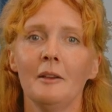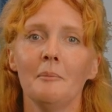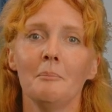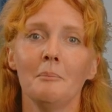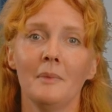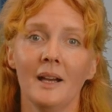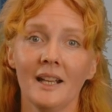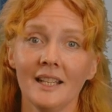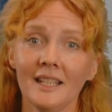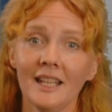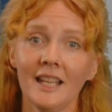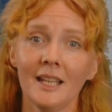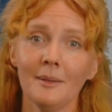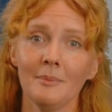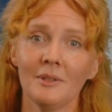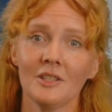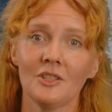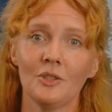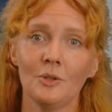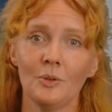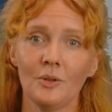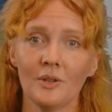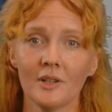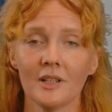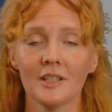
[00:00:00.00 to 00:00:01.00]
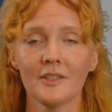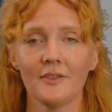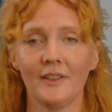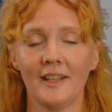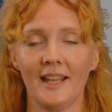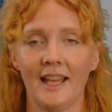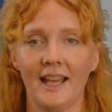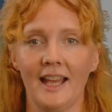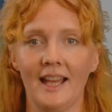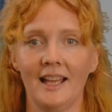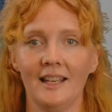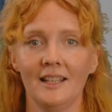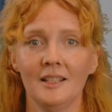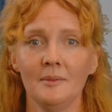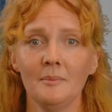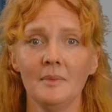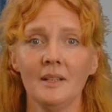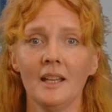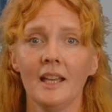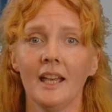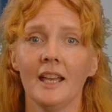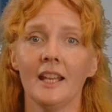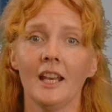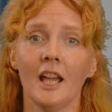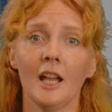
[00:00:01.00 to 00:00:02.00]
My name is Doris van Halem,
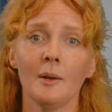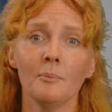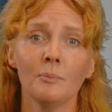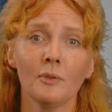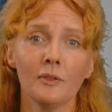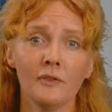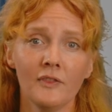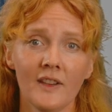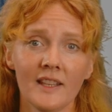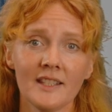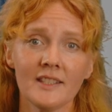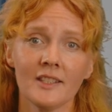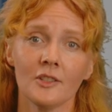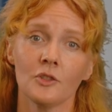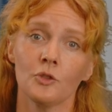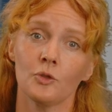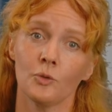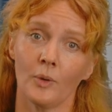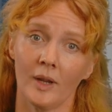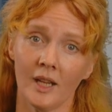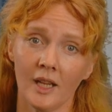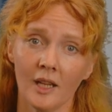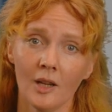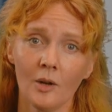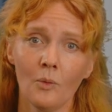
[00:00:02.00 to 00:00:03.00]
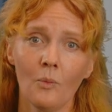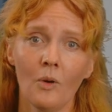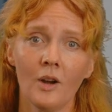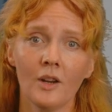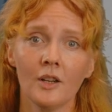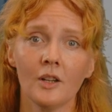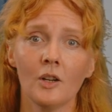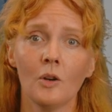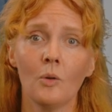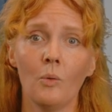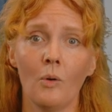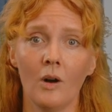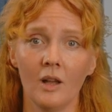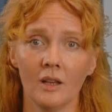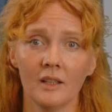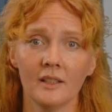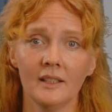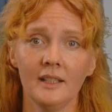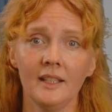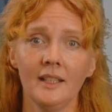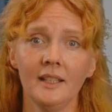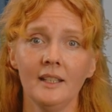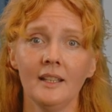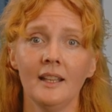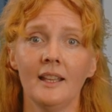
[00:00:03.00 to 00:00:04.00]
and I'm Professor Drinking Water
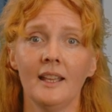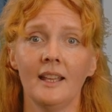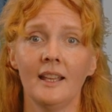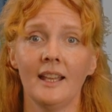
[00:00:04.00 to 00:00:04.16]
Quality